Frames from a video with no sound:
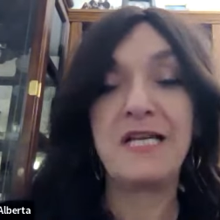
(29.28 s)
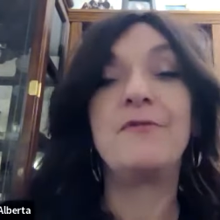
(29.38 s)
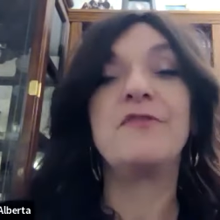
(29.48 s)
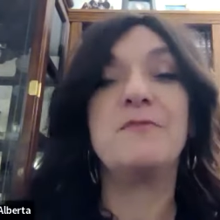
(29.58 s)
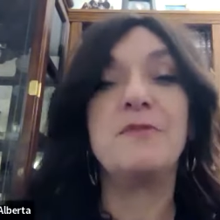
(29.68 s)

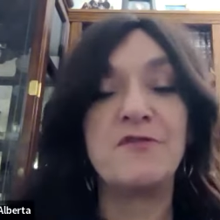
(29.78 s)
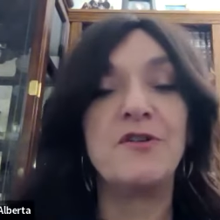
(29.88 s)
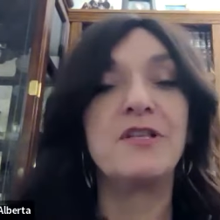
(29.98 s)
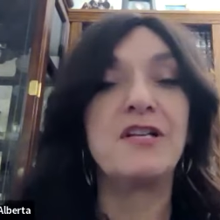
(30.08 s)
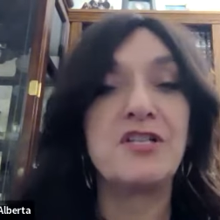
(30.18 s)
some of the
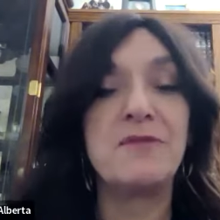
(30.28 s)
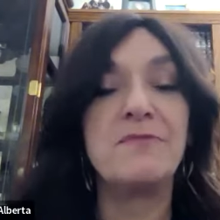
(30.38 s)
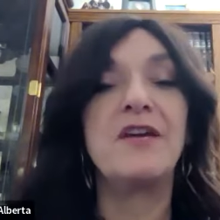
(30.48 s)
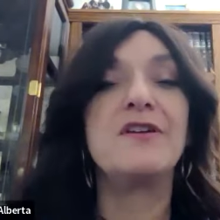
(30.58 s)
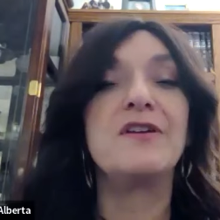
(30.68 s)
mitzvah that Hashem
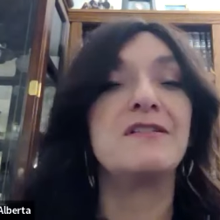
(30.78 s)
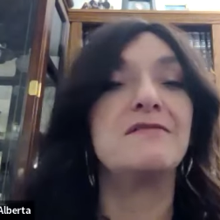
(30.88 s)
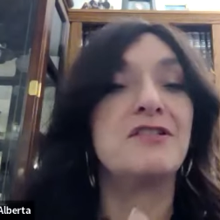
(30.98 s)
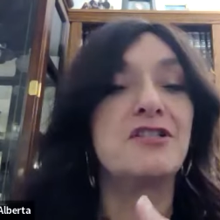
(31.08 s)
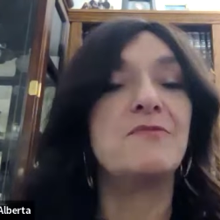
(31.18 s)
gave us,
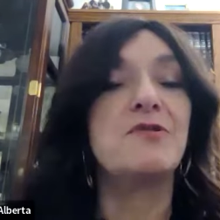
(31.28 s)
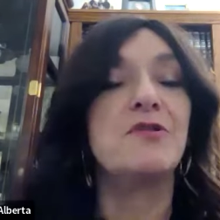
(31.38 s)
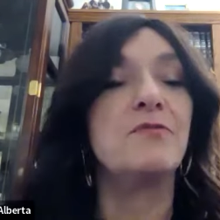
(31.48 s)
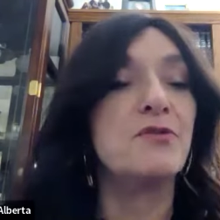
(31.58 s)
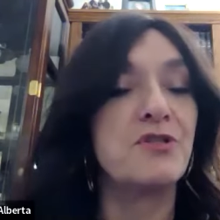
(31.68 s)
and Hashem
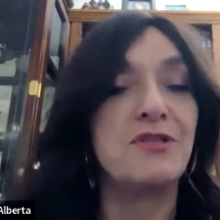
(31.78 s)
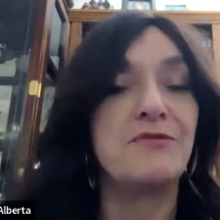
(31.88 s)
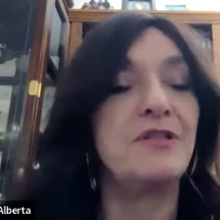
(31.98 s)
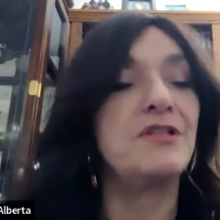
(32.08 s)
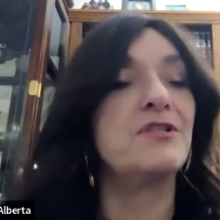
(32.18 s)
told Moshe
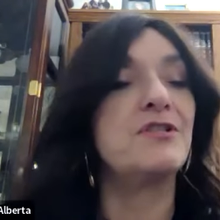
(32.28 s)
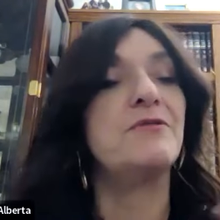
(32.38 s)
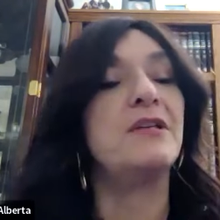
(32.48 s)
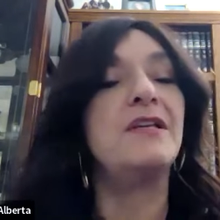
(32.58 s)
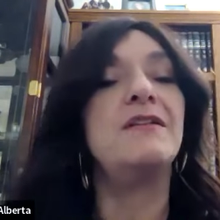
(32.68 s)
to teach it
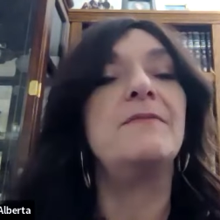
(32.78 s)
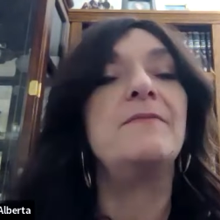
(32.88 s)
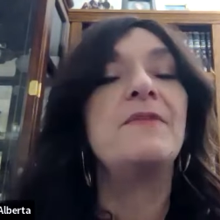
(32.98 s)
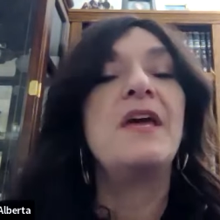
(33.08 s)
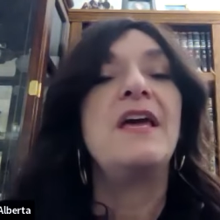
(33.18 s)
to the
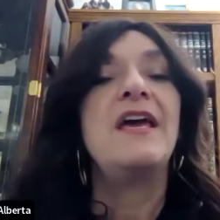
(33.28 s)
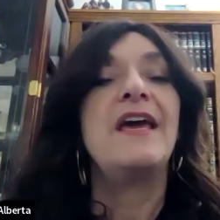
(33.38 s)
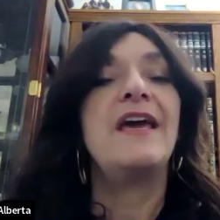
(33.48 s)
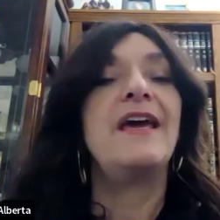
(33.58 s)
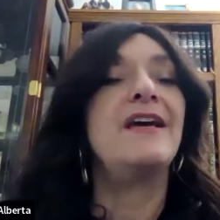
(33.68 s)
Eden.
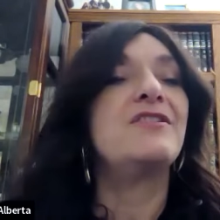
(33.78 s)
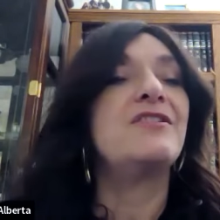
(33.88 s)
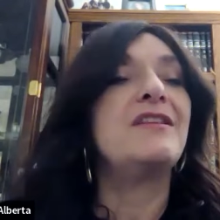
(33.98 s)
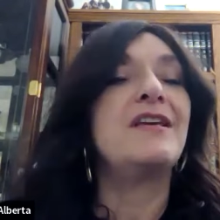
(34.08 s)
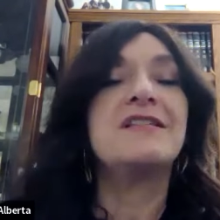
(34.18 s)
And
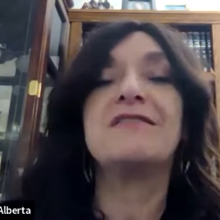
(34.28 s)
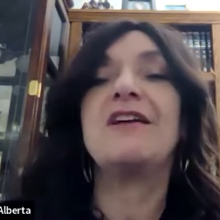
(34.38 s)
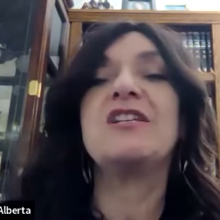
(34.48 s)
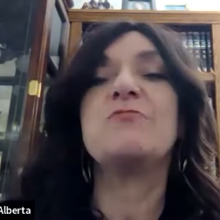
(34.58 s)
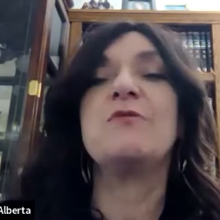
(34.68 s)
today's
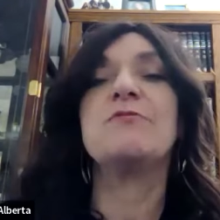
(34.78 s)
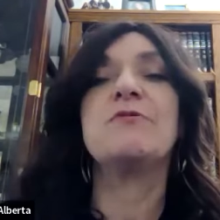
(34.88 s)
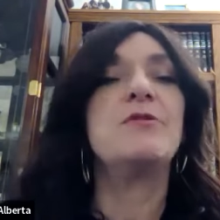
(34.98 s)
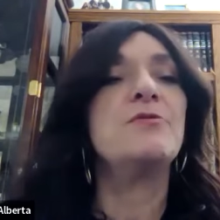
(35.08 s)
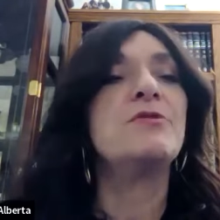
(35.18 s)
class we
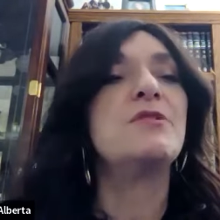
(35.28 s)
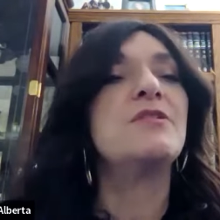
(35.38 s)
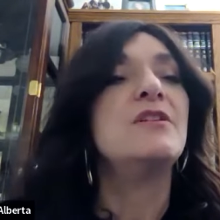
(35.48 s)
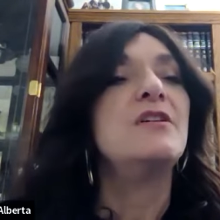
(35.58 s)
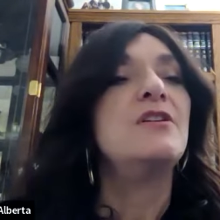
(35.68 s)
wrote
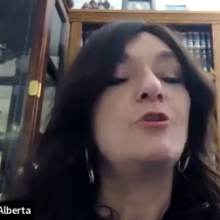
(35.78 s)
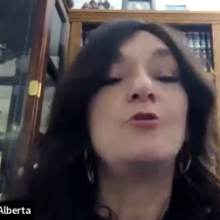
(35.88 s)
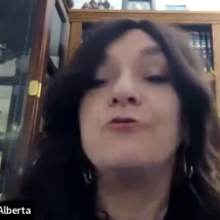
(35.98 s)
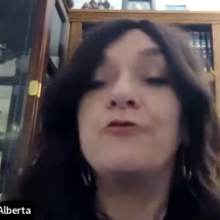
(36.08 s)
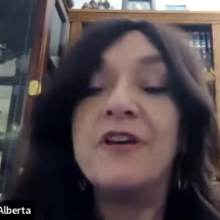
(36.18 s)

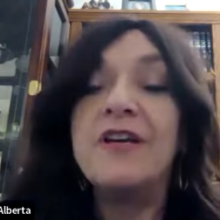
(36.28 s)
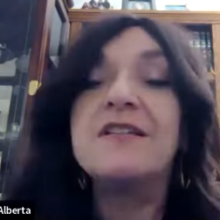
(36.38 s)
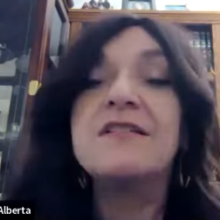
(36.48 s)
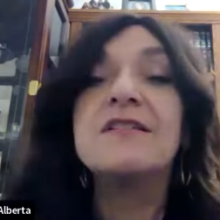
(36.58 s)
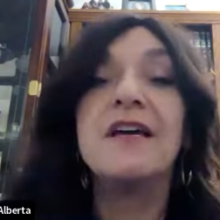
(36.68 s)
to
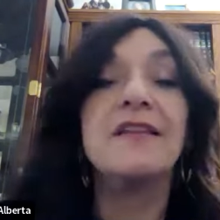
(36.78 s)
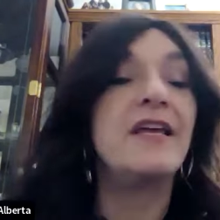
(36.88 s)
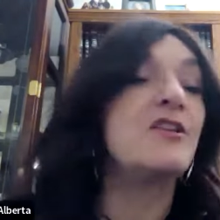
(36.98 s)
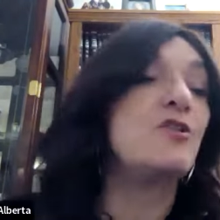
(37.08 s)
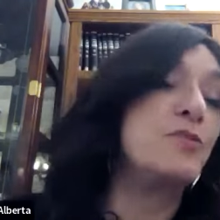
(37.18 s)
fix and
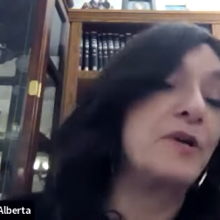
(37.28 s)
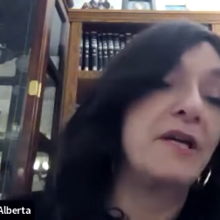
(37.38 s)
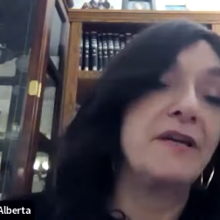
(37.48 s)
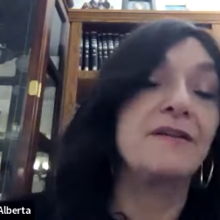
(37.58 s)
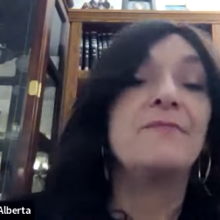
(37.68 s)
not to
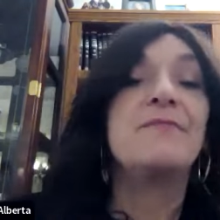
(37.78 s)
break.